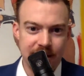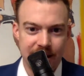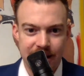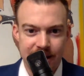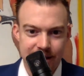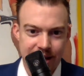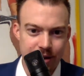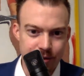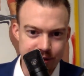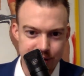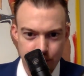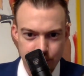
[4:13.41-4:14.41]
and again, I know
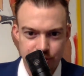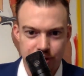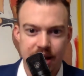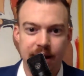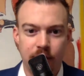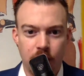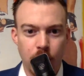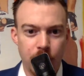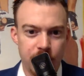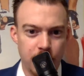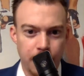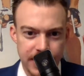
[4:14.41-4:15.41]
these numbers are kind of all
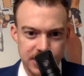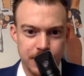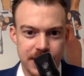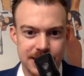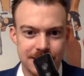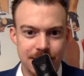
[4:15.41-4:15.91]
over the place, but it